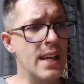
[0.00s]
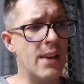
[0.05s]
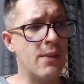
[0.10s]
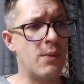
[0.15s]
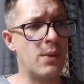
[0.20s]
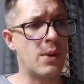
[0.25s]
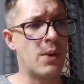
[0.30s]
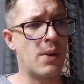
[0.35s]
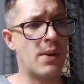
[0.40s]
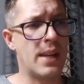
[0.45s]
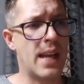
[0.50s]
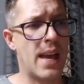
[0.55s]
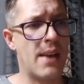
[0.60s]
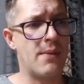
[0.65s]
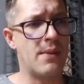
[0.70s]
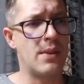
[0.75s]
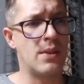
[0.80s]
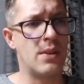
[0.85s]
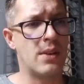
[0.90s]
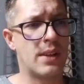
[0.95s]
If we go and
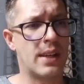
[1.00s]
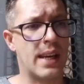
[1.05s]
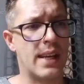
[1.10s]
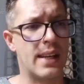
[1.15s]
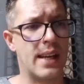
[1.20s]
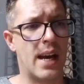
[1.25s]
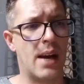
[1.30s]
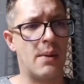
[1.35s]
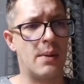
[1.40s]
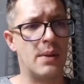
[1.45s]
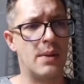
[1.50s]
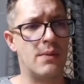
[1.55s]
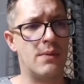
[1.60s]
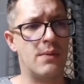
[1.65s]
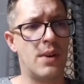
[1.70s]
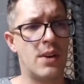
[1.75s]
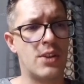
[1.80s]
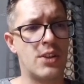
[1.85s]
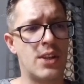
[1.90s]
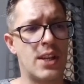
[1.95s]
have a look at our
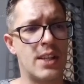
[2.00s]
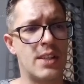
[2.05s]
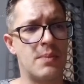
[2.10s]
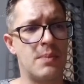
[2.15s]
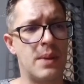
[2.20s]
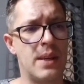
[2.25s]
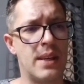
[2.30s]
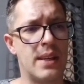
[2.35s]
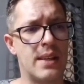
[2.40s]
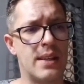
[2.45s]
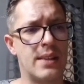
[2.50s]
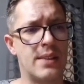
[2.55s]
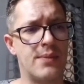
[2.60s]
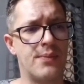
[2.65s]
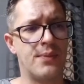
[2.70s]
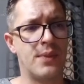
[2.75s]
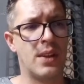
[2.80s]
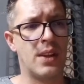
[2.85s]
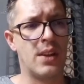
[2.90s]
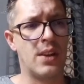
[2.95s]
loudness
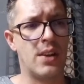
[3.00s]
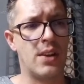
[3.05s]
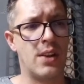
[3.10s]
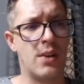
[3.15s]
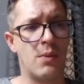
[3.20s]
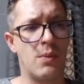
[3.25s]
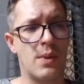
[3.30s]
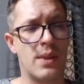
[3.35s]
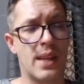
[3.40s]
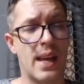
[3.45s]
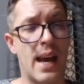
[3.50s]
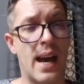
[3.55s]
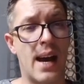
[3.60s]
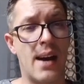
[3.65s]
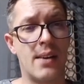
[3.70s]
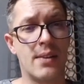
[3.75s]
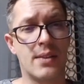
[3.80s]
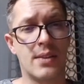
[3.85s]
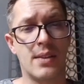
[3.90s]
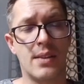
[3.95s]
speaker,
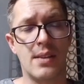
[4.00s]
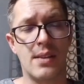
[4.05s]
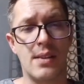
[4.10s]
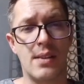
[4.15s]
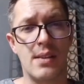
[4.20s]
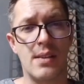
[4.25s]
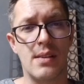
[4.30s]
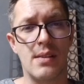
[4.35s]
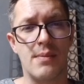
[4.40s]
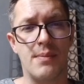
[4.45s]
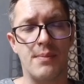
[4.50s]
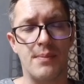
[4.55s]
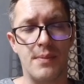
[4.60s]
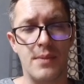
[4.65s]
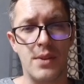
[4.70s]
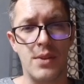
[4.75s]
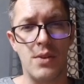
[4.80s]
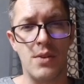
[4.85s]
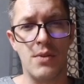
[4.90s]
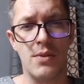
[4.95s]
without
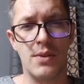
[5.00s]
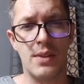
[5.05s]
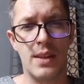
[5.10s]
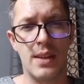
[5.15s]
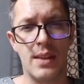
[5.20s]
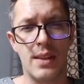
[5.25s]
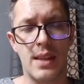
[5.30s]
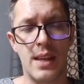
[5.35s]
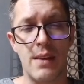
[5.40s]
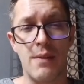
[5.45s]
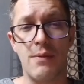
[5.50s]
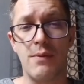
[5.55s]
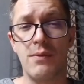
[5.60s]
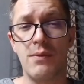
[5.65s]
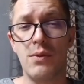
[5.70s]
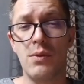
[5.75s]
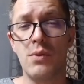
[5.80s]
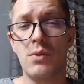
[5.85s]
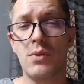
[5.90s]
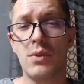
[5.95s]
using the
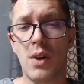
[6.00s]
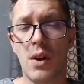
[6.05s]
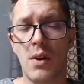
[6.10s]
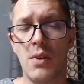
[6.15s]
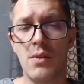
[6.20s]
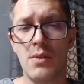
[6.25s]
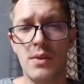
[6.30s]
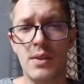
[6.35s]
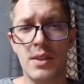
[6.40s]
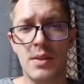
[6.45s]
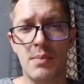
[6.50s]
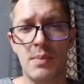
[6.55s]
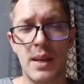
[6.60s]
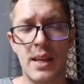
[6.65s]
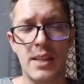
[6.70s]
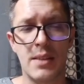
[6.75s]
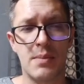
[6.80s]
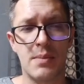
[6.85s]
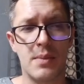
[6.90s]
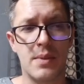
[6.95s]
full cone
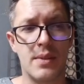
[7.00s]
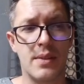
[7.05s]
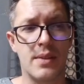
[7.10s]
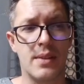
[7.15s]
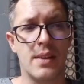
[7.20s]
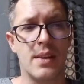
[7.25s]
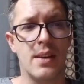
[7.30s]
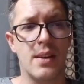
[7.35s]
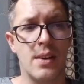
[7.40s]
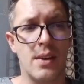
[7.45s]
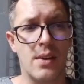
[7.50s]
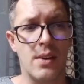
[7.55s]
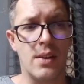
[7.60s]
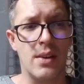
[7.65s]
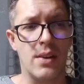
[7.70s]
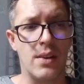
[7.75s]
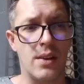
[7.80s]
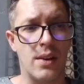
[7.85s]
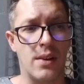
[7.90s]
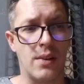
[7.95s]
displacement,
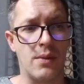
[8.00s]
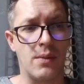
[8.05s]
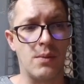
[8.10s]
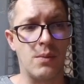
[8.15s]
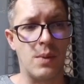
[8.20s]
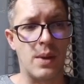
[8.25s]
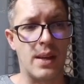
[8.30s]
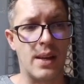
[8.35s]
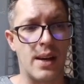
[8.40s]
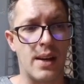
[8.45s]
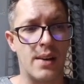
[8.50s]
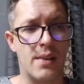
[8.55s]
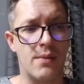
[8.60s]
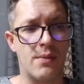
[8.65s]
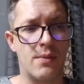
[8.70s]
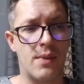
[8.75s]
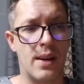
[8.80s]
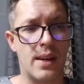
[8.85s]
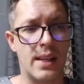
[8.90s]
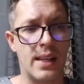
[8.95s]
we kind
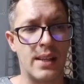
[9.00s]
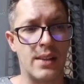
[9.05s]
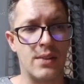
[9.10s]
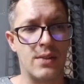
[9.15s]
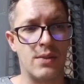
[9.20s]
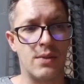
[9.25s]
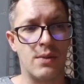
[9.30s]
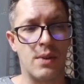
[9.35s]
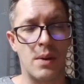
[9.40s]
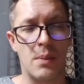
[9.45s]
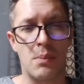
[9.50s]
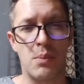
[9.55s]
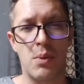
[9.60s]
of run into a